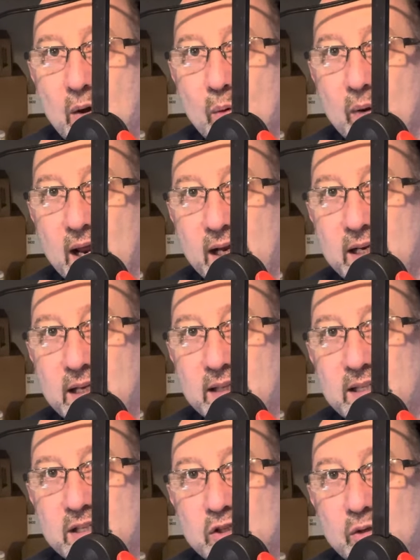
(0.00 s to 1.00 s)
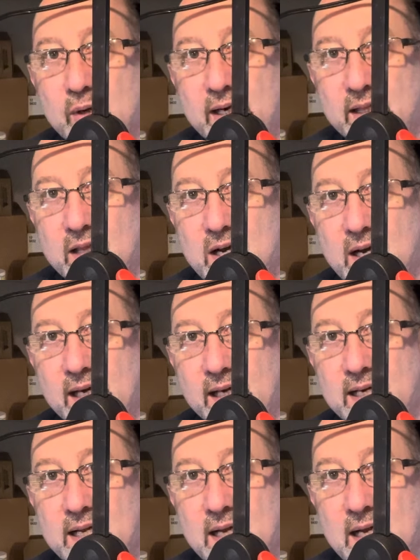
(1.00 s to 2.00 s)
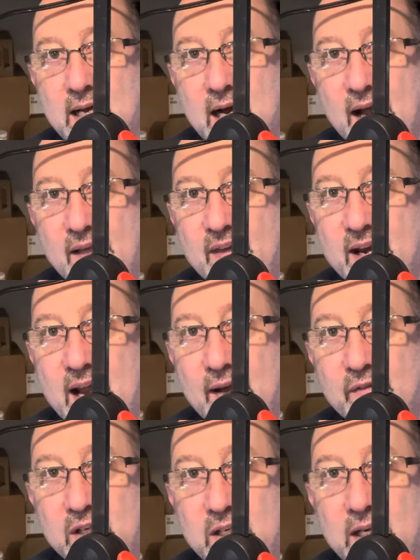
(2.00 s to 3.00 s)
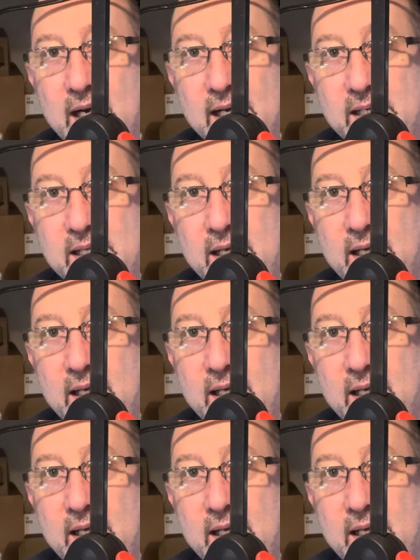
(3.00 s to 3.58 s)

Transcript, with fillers: when I cut this straight line, I then have to cut